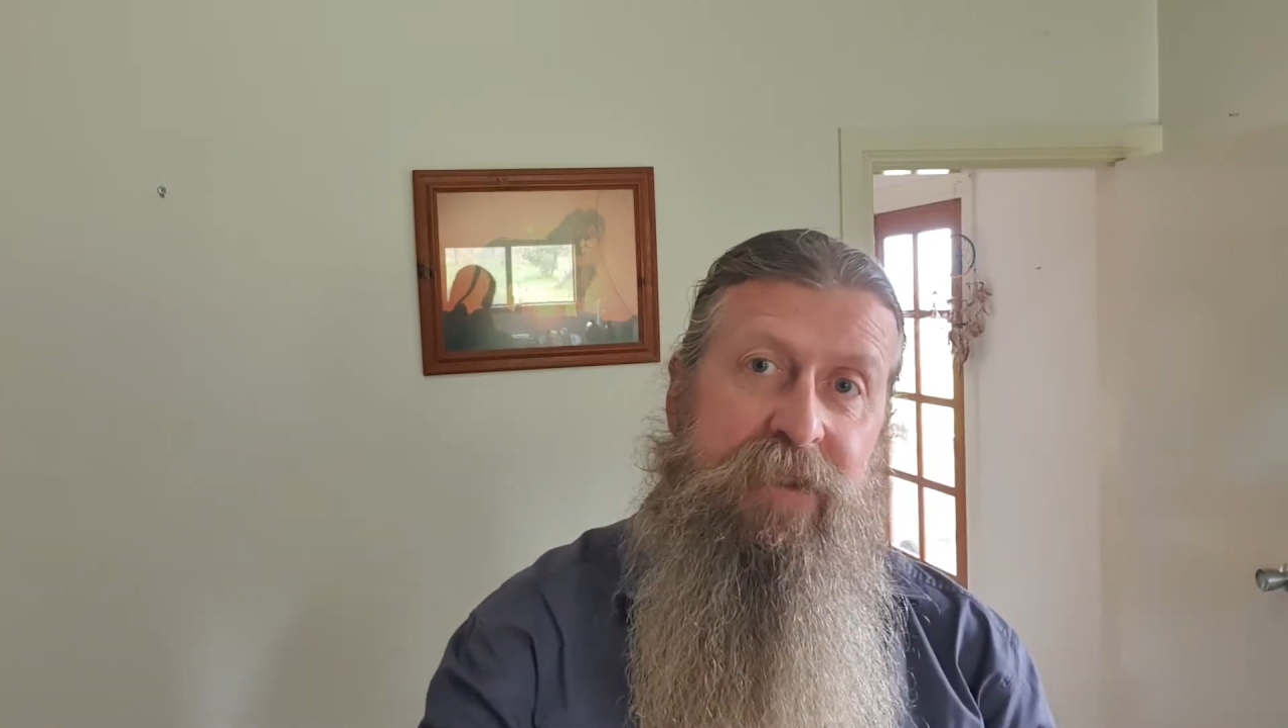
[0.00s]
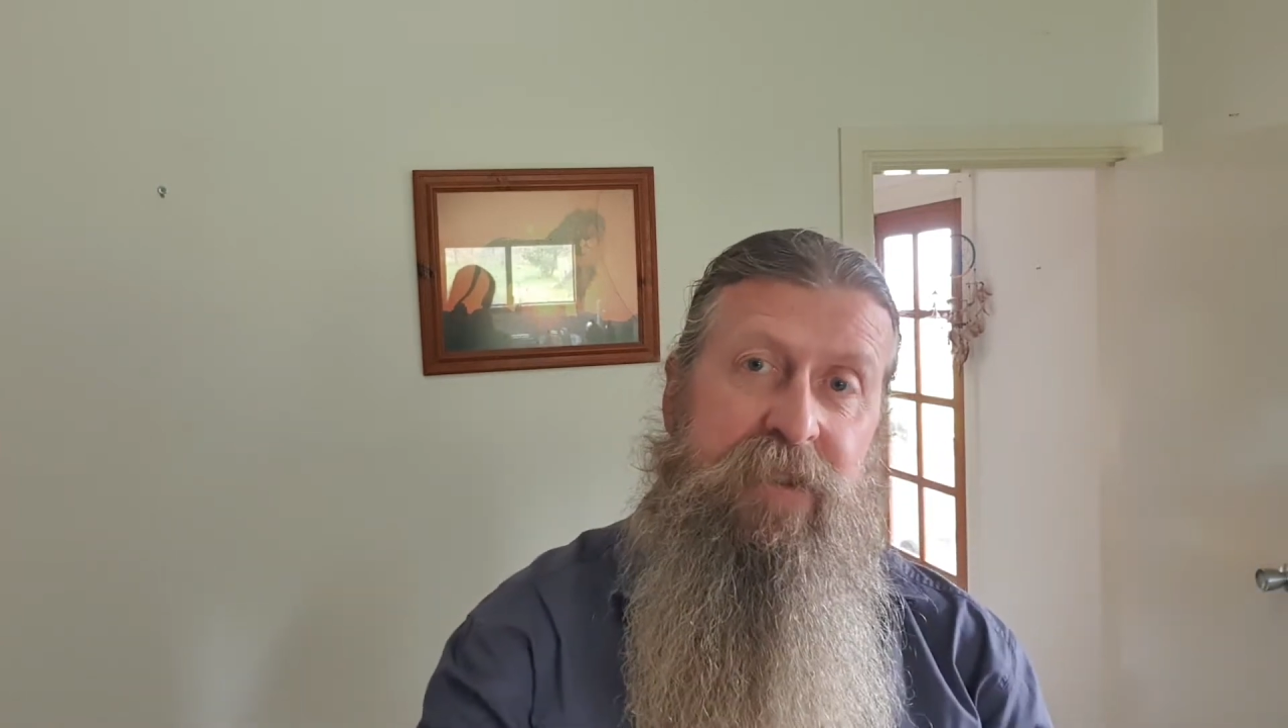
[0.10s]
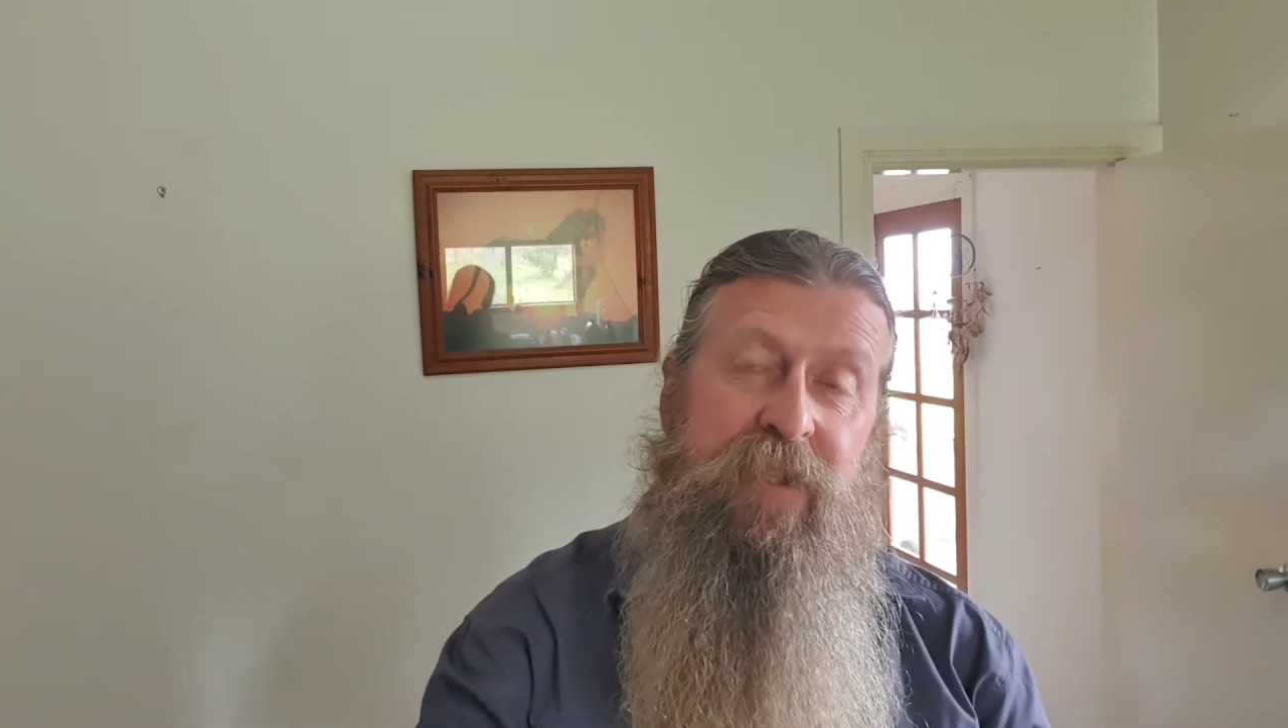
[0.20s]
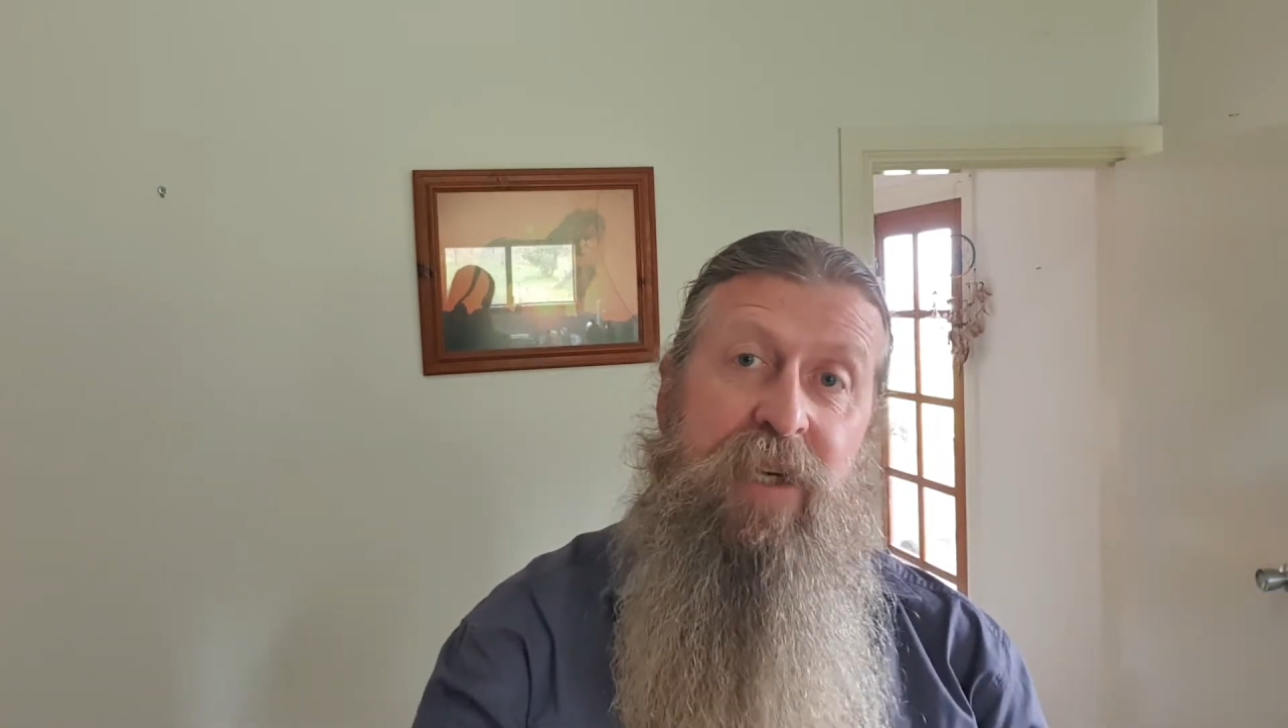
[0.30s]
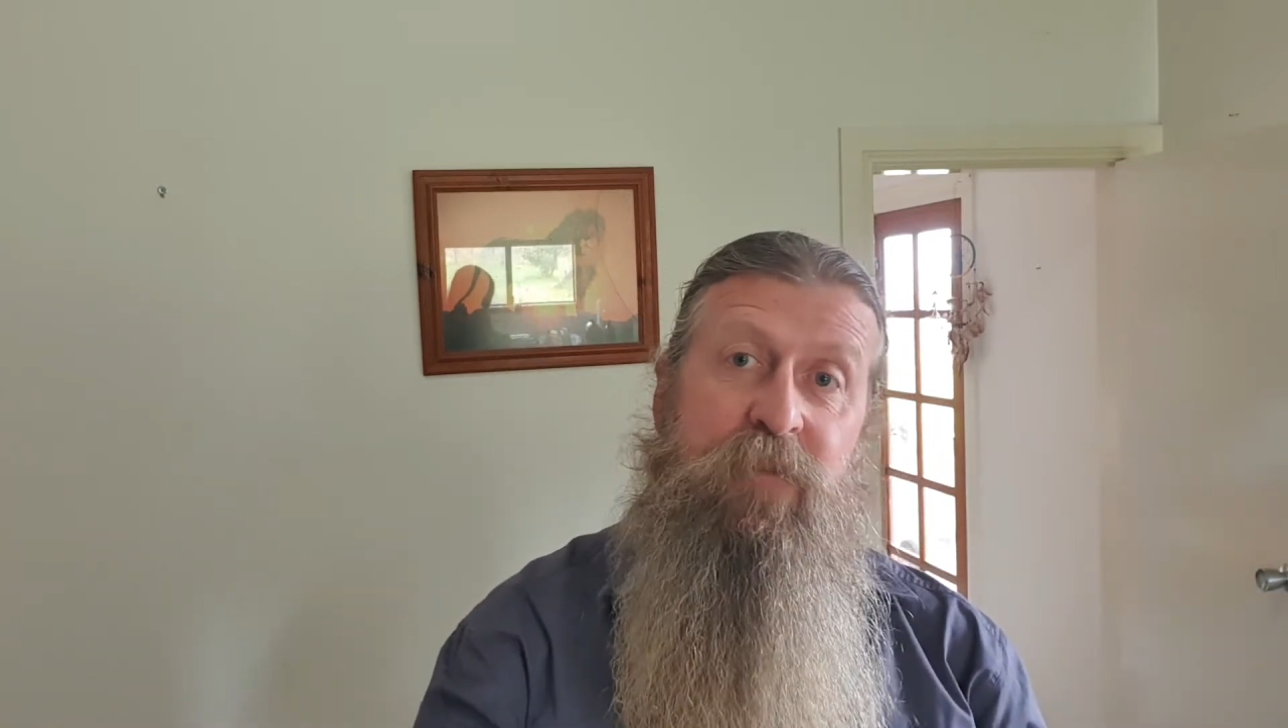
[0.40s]
the
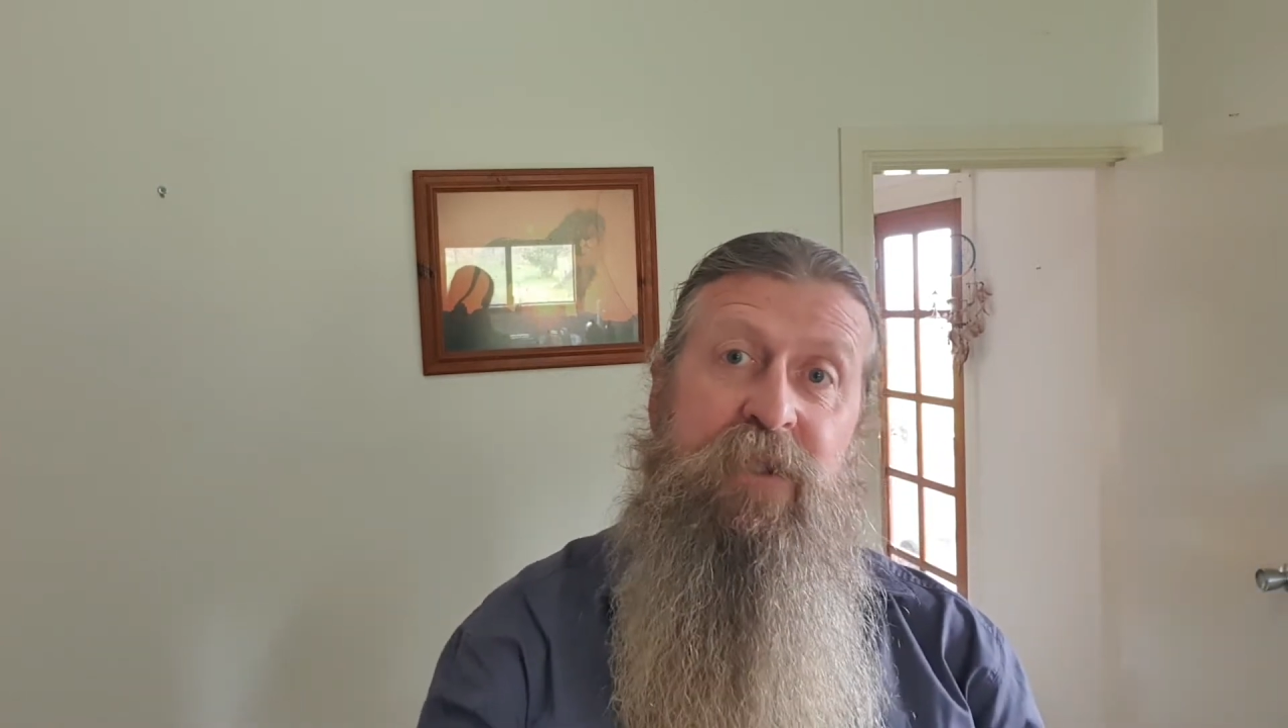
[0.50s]
noble